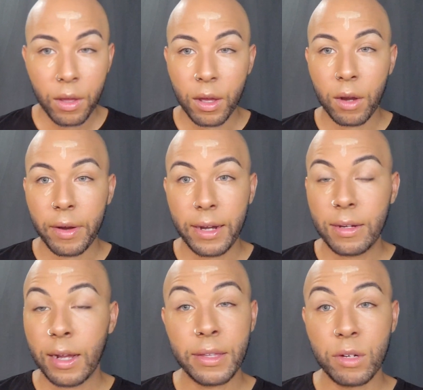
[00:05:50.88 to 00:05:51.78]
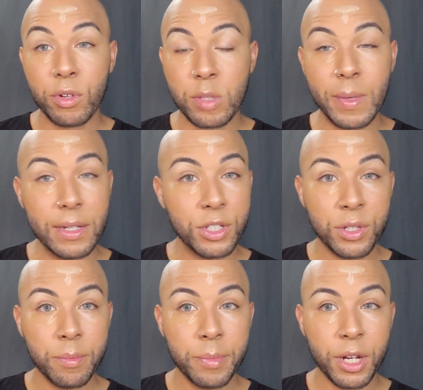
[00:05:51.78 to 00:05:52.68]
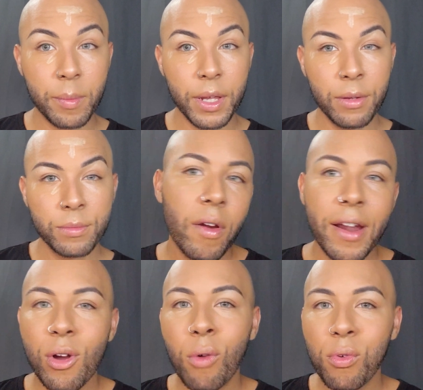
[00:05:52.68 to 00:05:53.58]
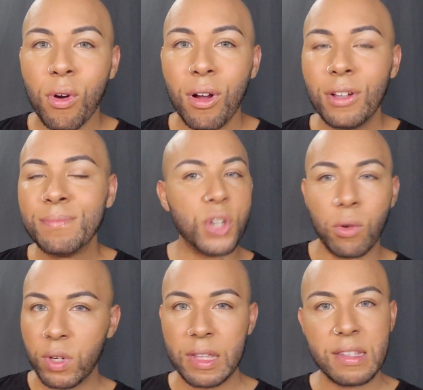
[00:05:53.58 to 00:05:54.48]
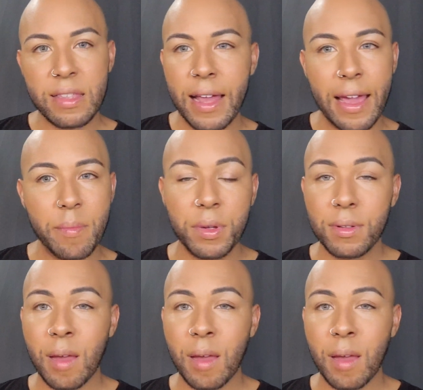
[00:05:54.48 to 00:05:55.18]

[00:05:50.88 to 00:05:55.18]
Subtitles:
All right, I need a real sponge. BRB. All right, overall, don't really see the hype.